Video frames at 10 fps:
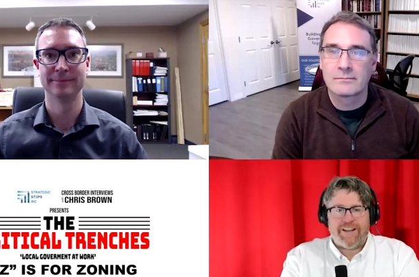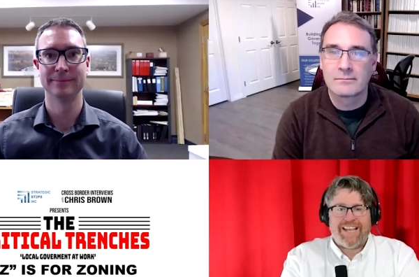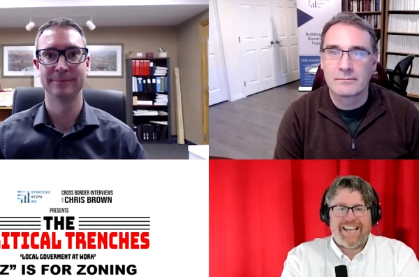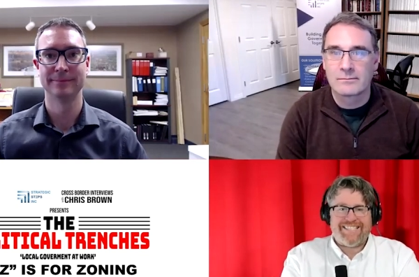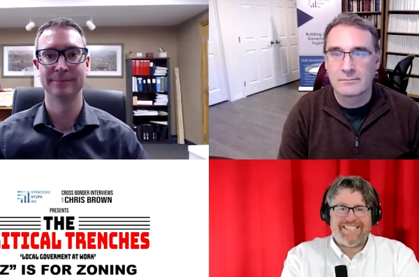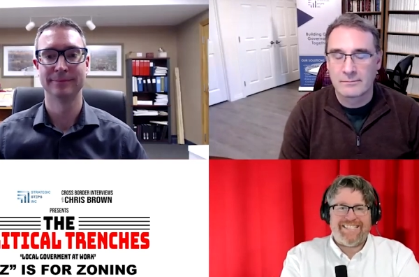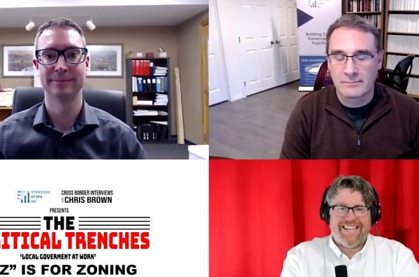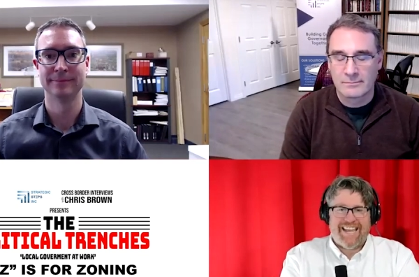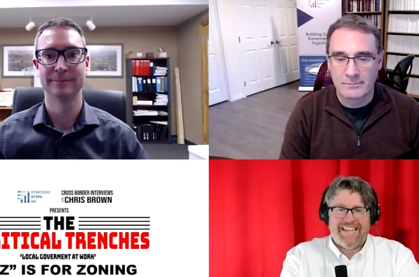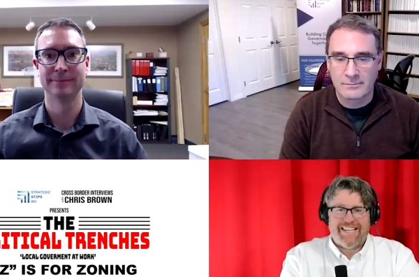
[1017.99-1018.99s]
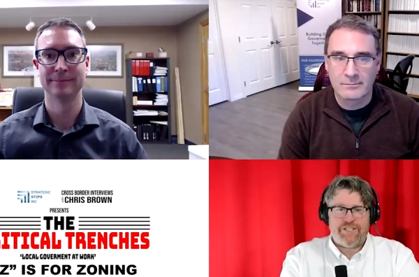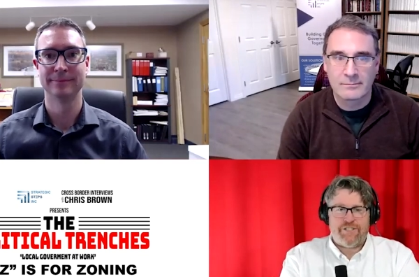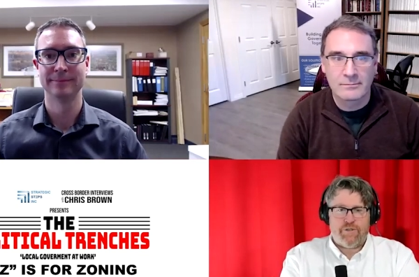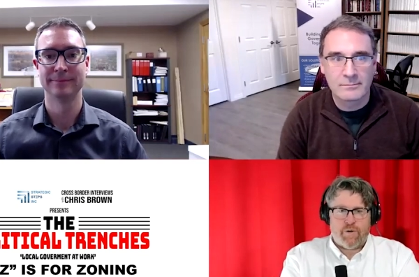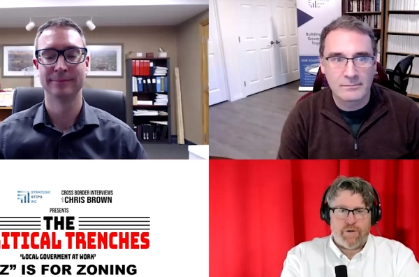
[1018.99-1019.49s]
Speaker 1: Our guest today is
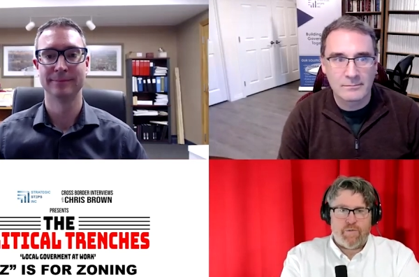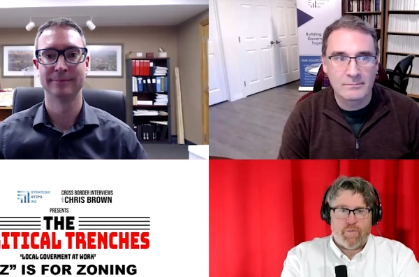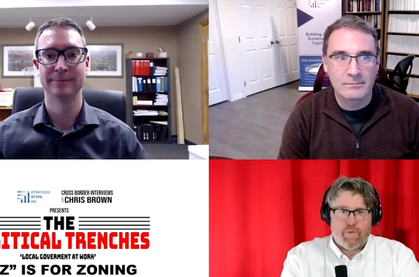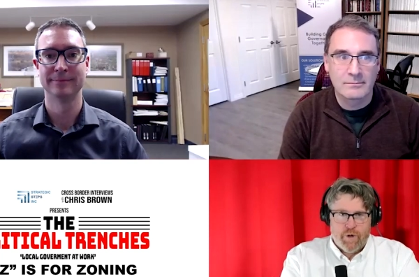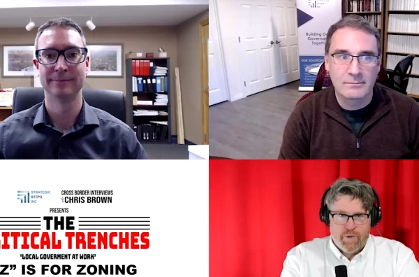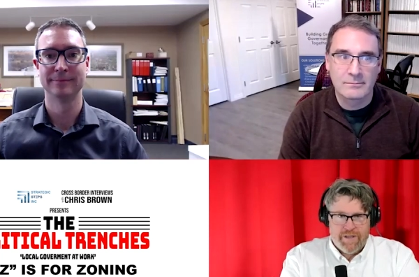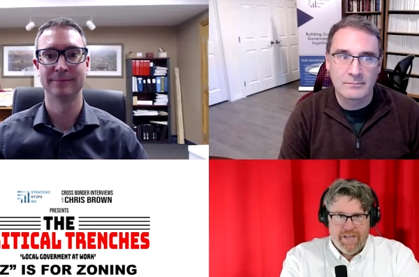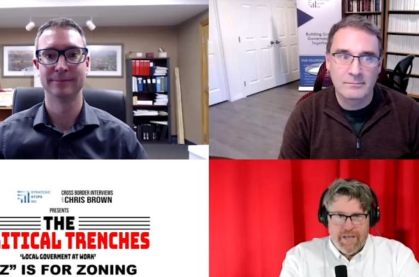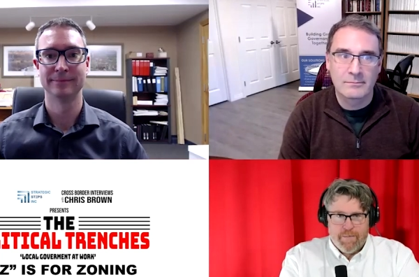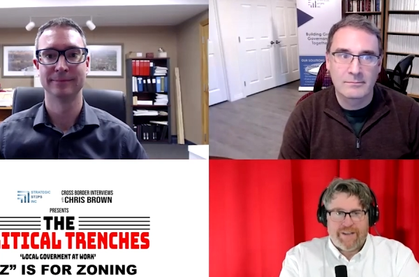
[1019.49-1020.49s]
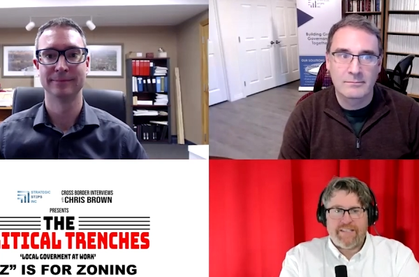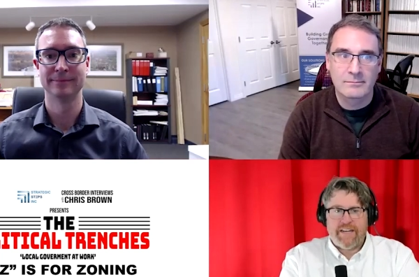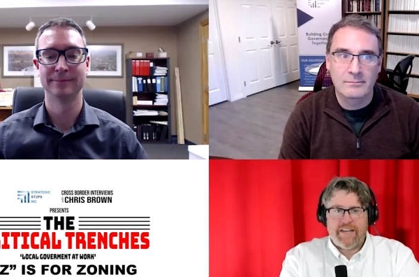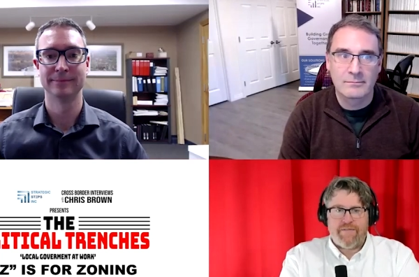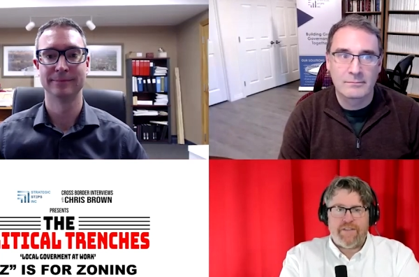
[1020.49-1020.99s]
Jordan Ruegg,
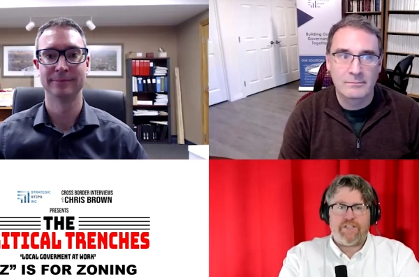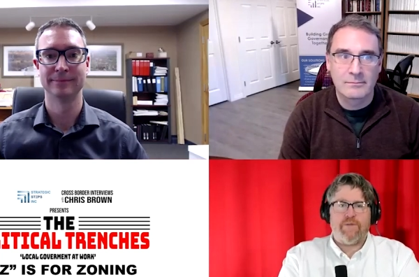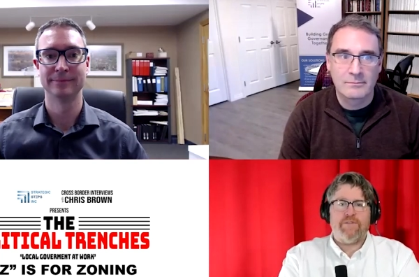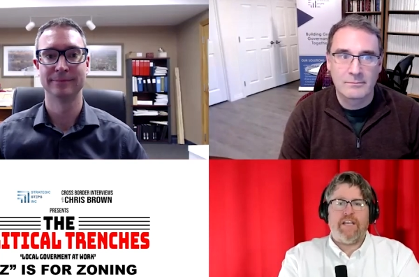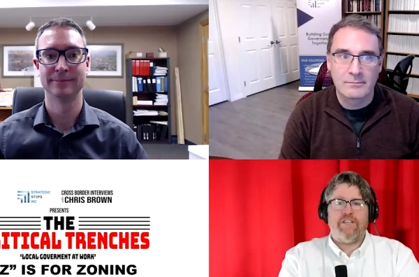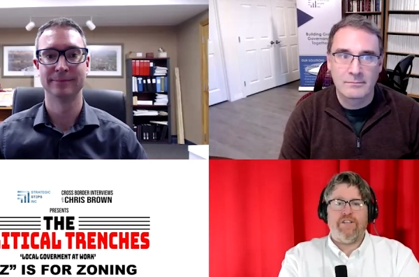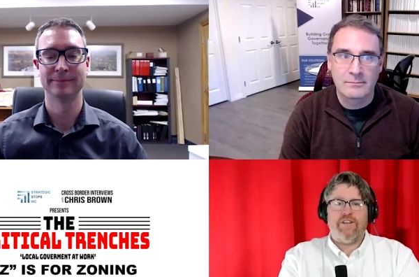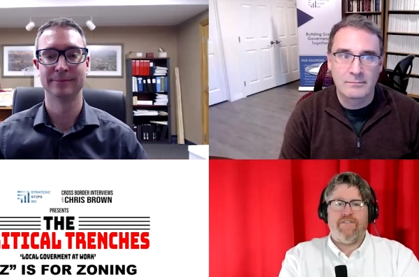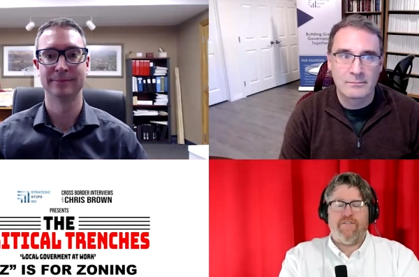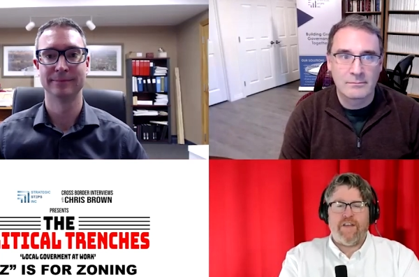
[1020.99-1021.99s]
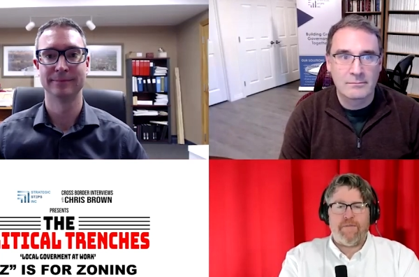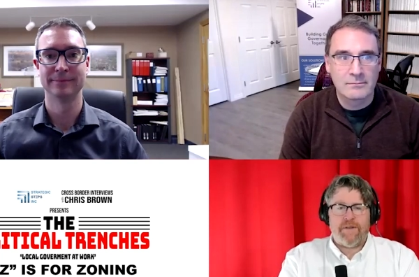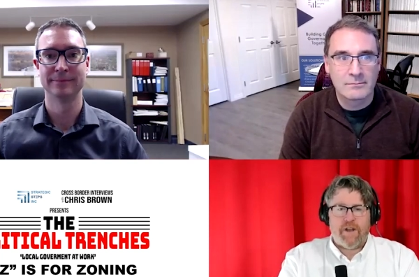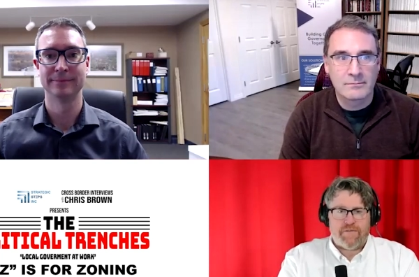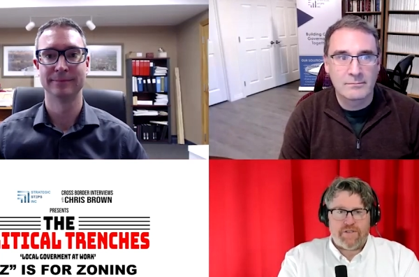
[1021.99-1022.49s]
president of the Association of
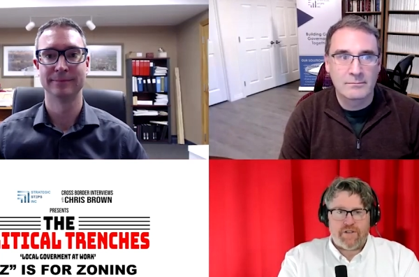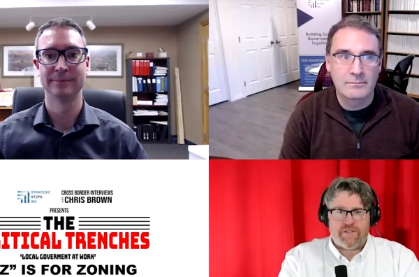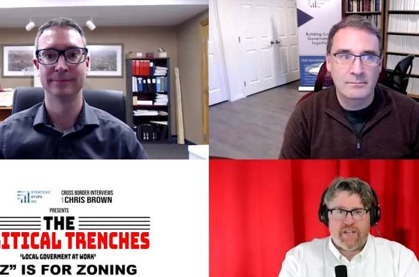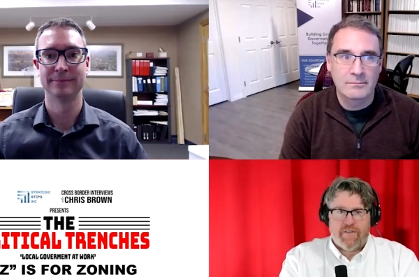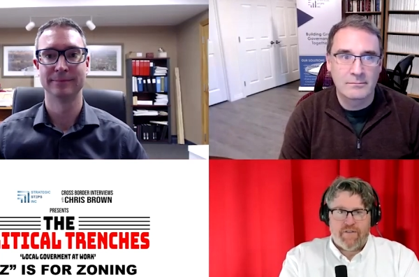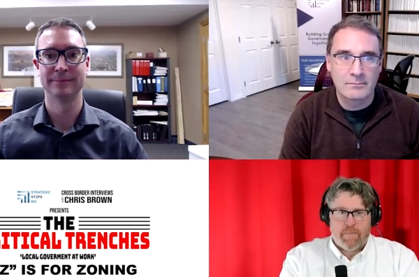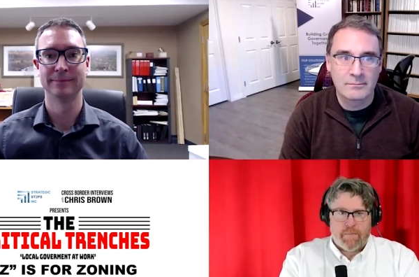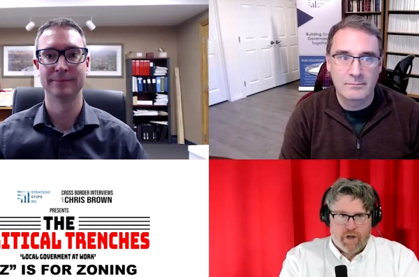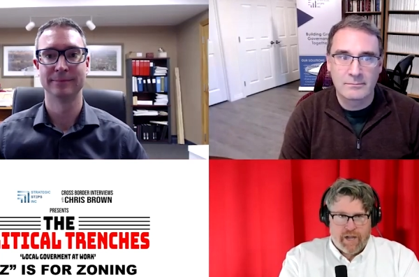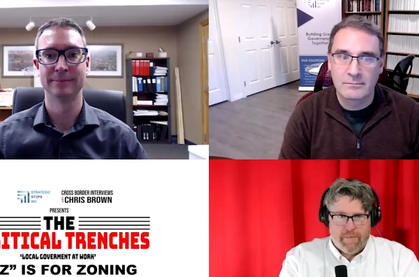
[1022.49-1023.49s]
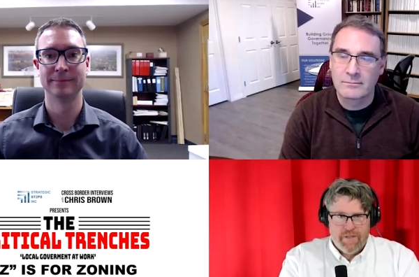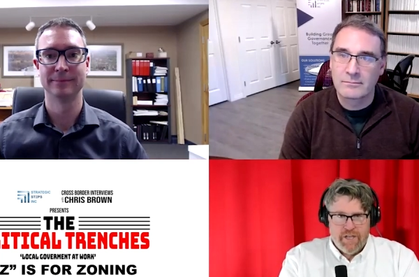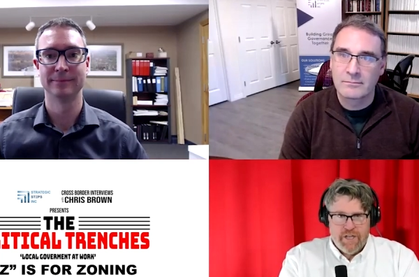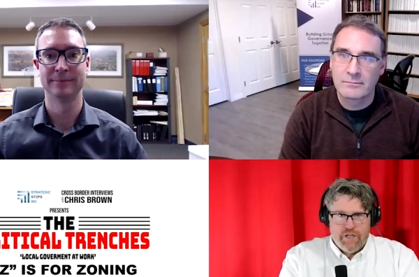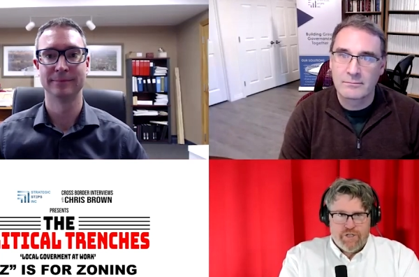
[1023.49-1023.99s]
Development Officers of Alberta.
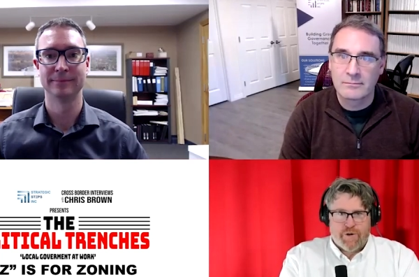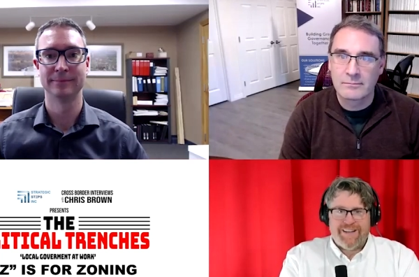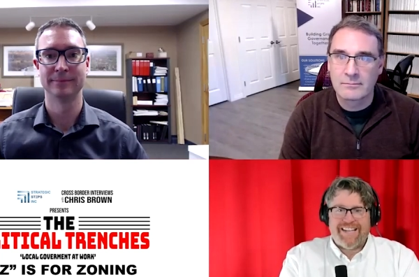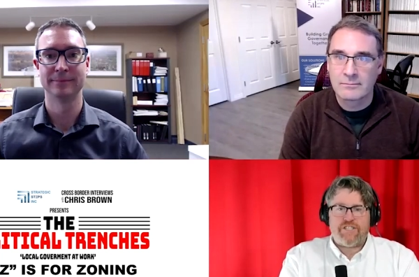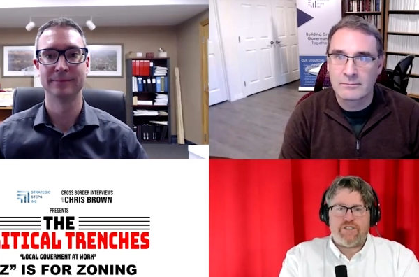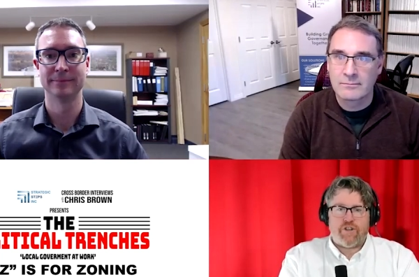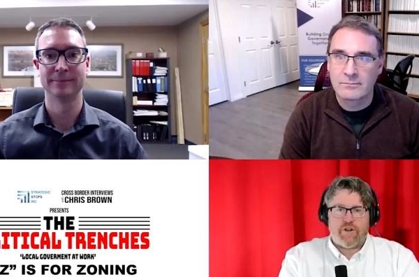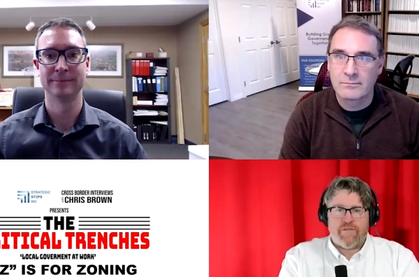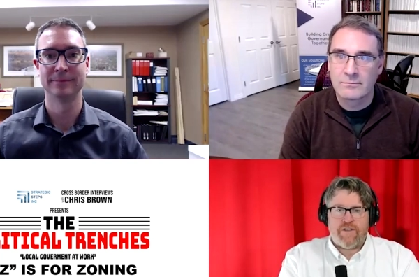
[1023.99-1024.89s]
Jordan has served